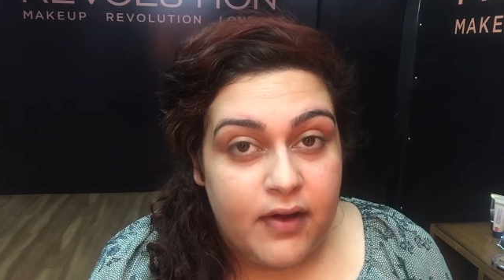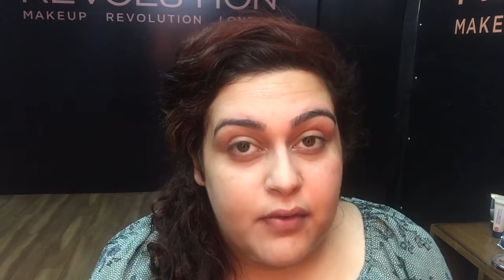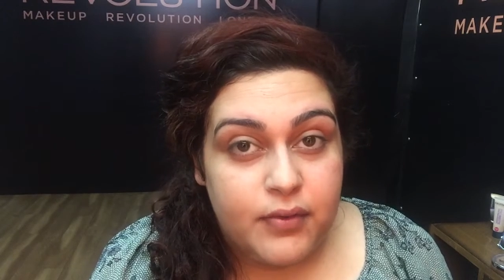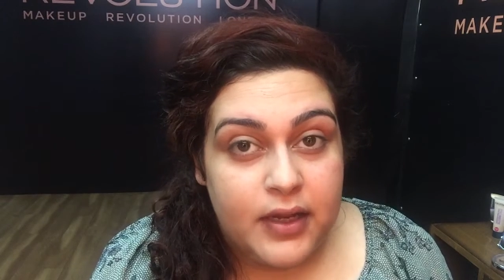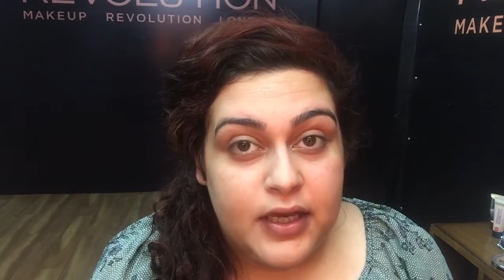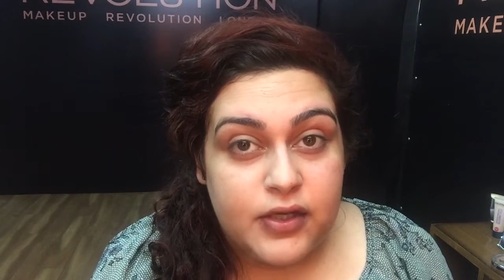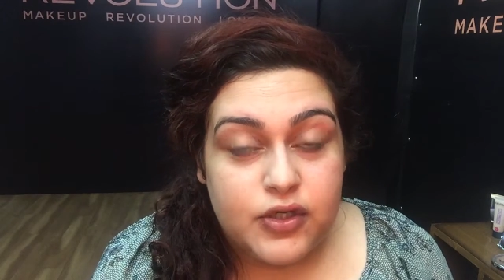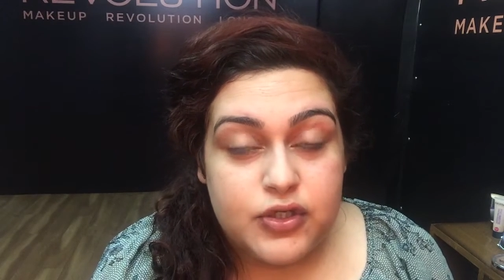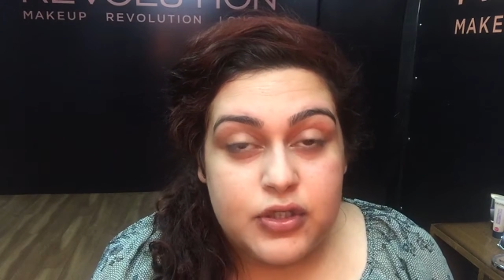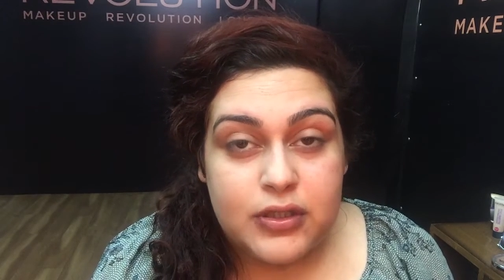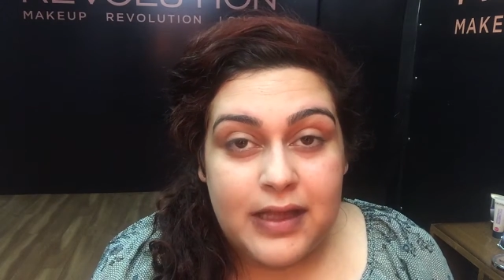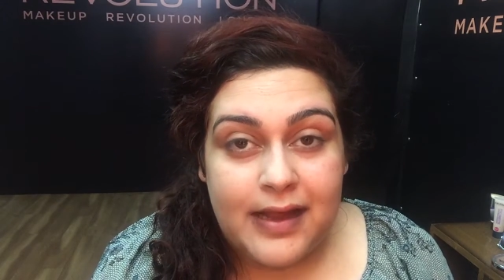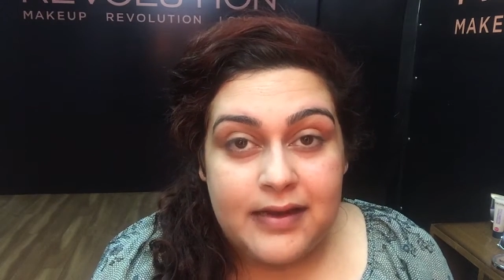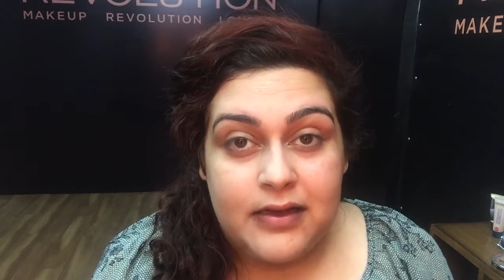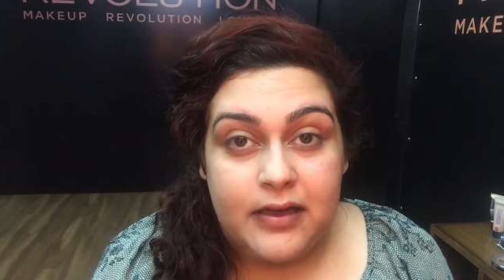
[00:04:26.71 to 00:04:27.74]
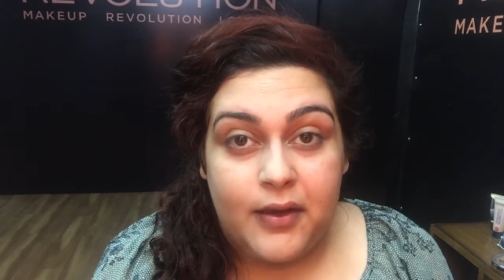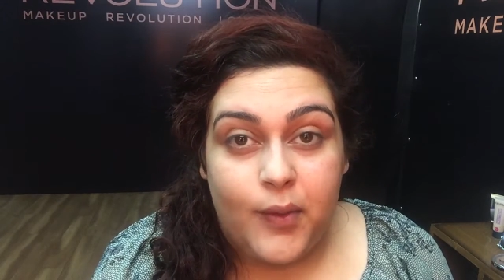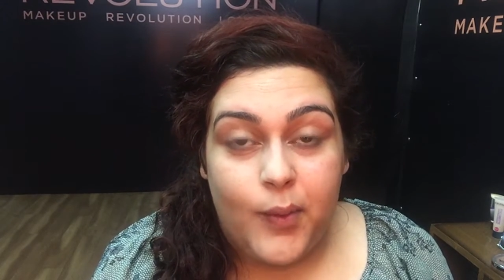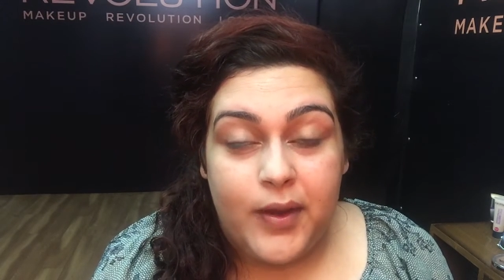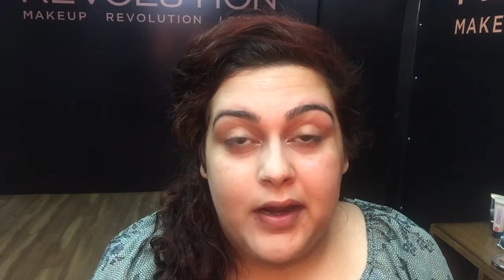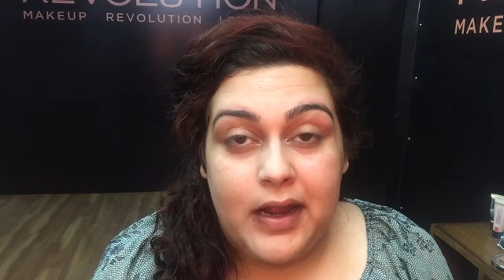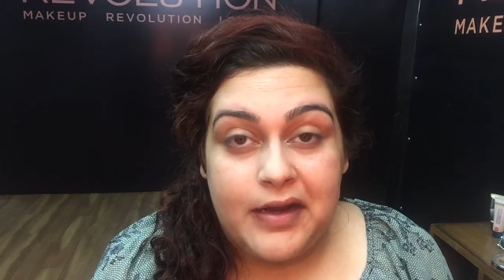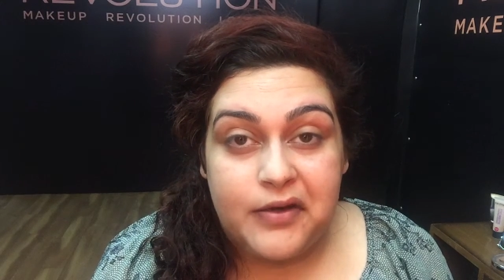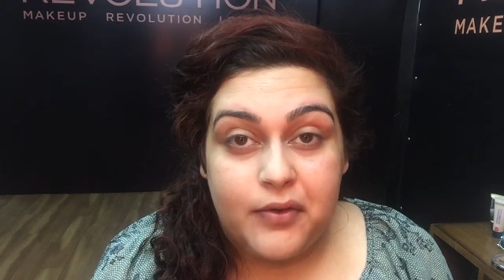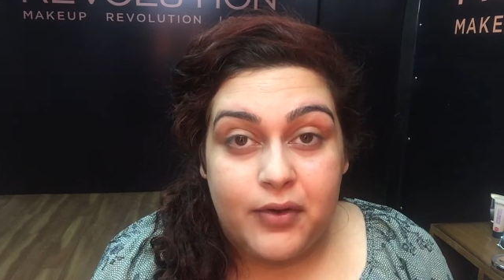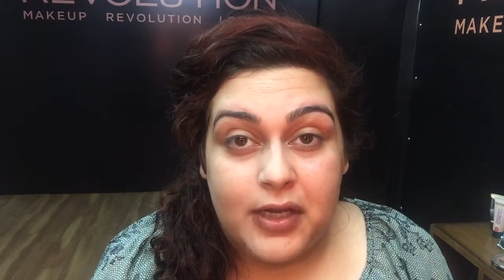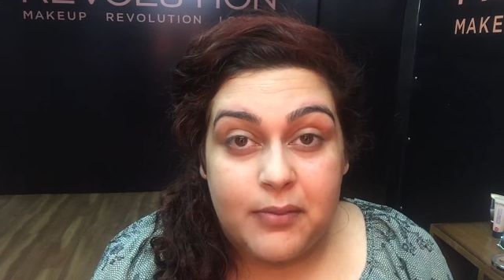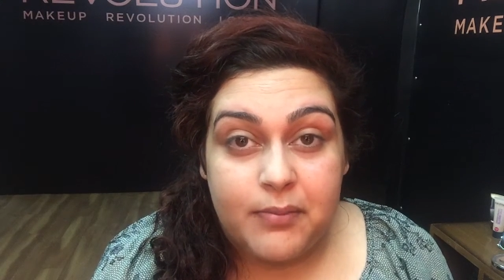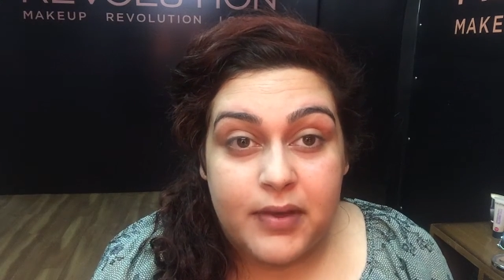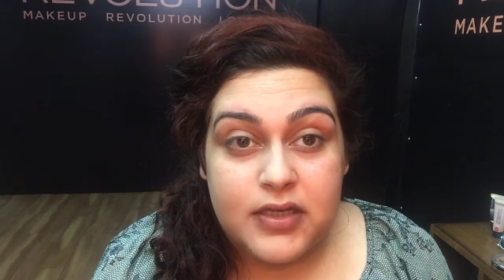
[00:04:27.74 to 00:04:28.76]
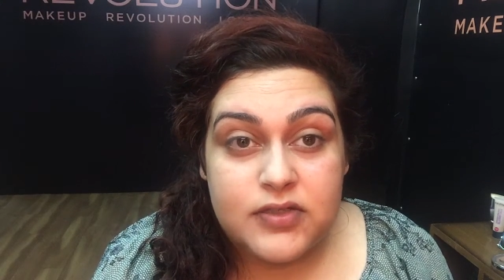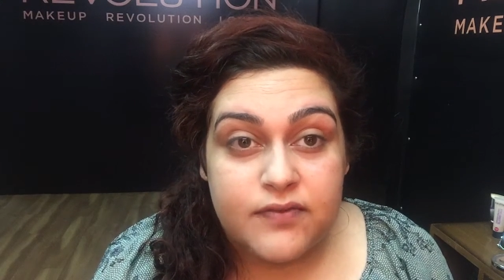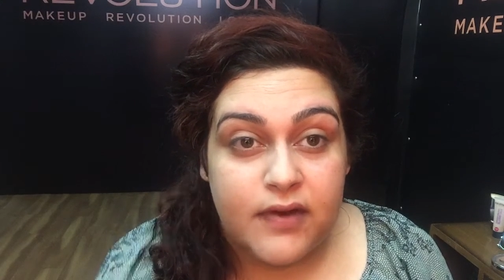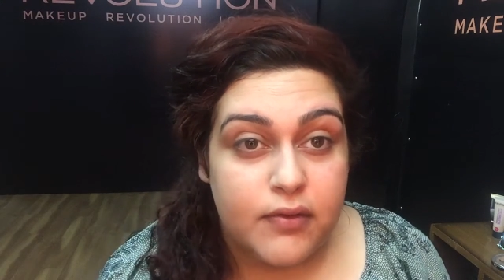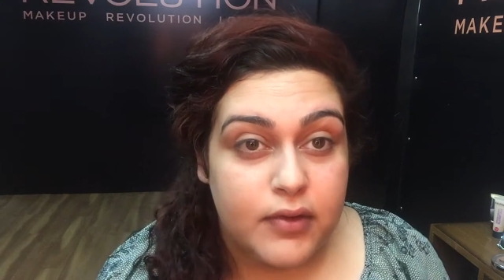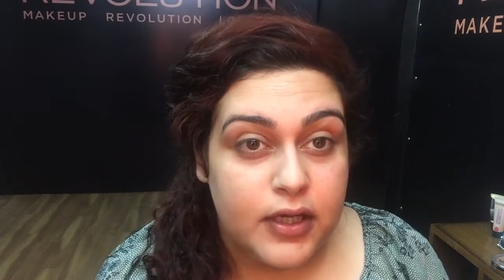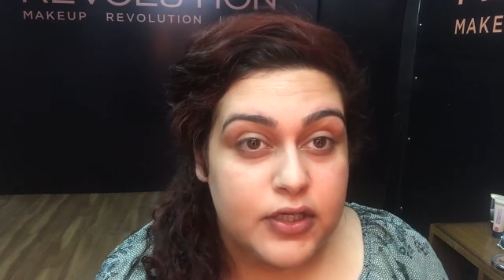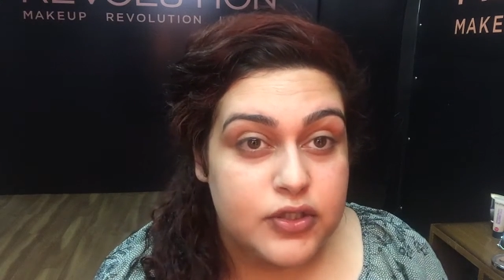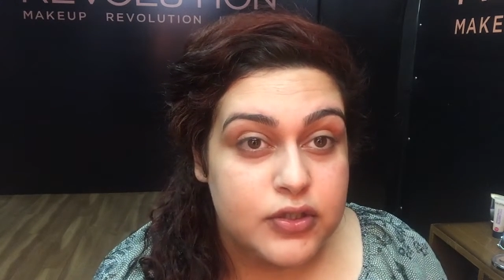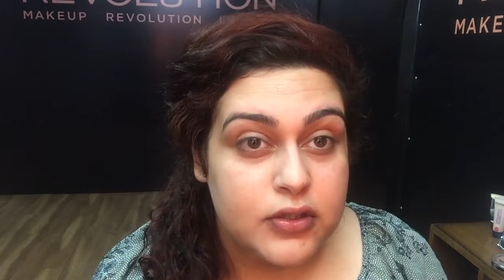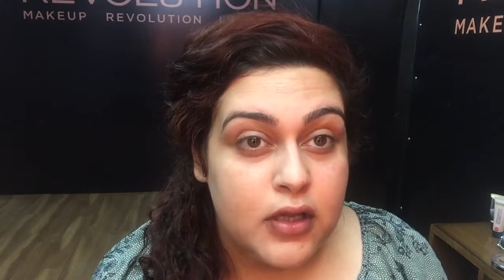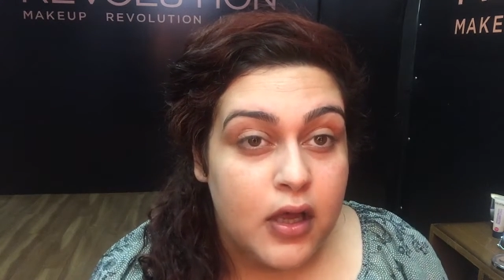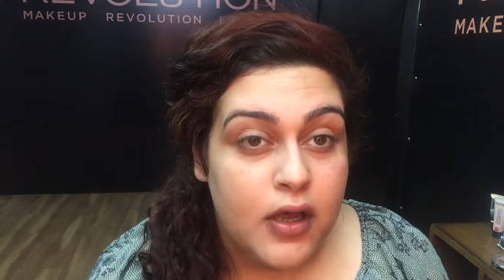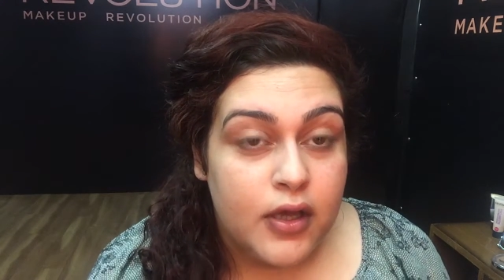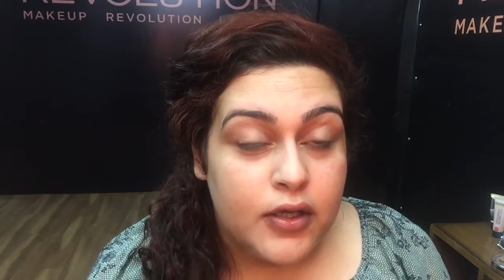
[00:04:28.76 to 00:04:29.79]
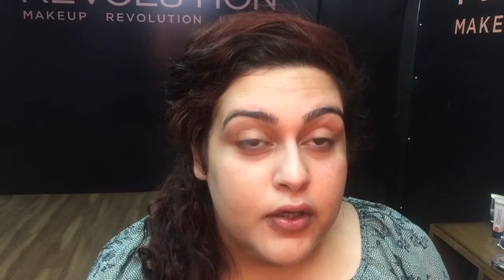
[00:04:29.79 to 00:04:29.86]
foundation and liquid and cream based foundation.